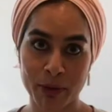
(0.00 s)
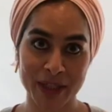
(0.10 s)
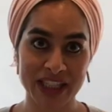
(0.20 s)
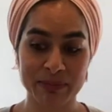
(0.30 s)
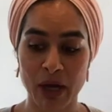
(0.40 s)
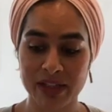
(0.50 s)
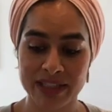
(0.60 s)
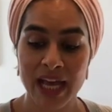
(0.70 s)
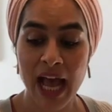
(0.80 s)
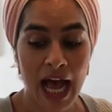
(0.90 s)
permanence
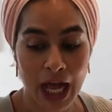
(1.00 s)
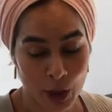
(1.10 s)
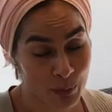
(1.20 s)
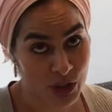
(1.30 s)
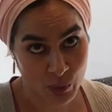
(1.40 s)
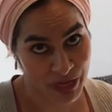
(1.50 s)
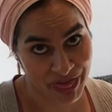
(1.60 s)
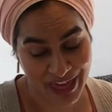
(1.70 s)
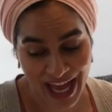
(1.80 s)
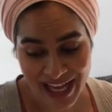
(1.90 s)
box helps
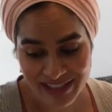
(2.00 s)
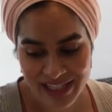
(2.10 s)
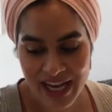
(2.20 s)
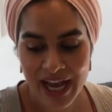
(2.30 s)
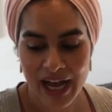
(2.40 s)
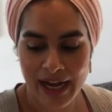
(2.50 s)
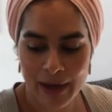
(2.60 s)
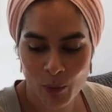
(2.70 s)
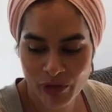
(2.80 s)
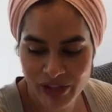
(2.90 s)
with that.
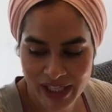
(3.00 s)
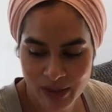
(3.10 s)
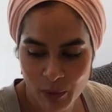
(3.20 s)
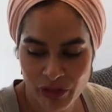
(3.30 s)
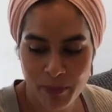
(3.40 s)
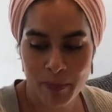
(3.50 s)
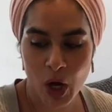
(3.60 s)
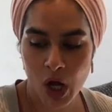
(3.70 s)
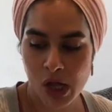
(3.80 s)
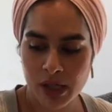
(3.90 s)
When the
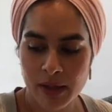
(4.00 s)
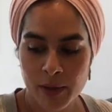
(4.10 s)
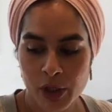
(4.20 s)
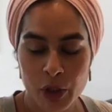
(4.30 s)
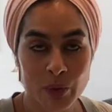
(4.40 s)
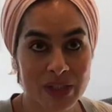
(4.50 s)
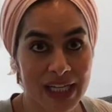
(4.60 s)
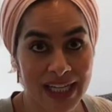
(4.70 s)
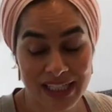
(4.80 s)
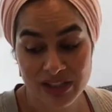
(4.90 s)
ball goes
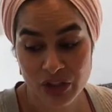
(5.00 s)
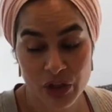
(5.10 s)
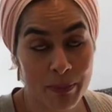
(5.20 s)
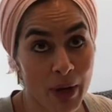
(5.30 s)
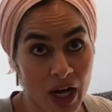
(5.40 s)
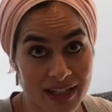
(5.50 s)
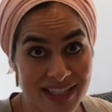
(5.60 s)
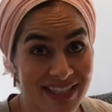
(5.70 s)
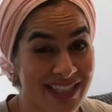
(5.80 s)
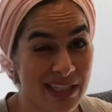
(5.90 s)
into the box
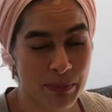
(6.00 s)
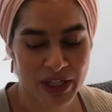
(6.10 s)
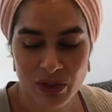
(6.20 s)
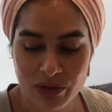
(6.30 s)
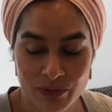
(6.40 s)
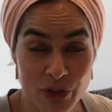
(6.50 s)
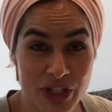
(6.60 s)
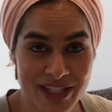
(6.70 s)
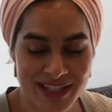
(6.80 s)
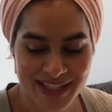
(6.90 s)
and disappears for
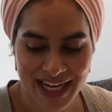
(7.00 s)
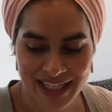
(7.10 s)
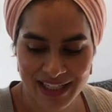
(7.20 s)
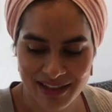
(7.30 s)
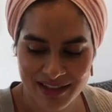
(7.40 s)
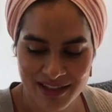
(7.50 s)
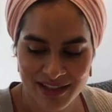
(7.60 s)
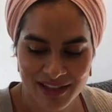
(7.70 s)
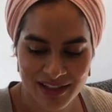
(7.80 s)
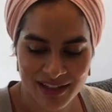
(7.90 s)
just a second
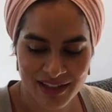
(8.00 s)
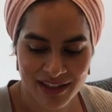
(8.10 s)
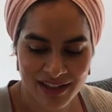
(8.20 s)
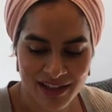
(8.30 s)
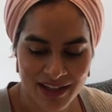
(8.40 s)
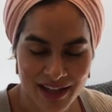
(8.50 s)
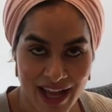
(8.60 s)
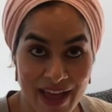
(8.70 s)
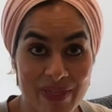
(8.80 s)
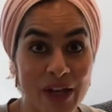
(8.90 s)

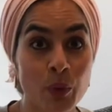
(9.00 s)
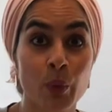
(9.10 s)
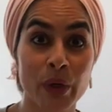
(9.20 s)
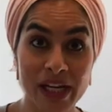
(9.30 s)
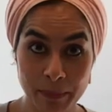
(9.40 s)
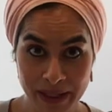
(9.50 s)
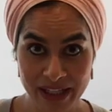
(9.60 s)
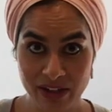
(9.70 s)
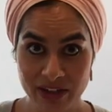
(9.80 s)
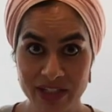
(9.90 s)
and then
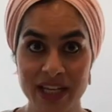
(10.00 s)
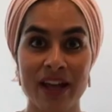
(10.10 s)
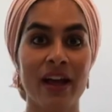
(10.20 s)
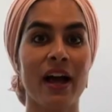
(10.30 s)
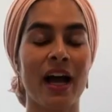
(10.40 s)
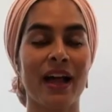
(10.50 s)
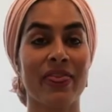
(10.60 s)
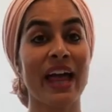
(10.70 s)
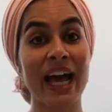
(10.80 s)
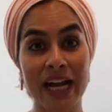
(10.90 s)
reappears,
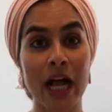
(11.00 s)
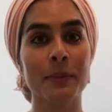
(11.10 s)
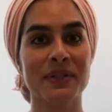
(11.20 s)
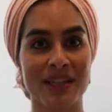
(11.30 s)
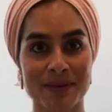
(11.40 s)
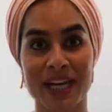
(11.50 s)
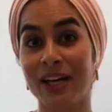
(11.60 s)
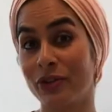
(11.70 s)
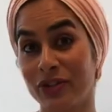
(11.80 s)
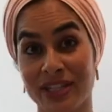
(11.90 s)
that helps them to
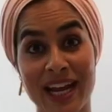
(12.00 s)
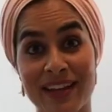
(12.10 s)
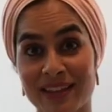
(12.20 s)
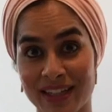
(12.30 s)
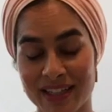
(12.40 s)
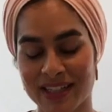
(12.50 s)
understand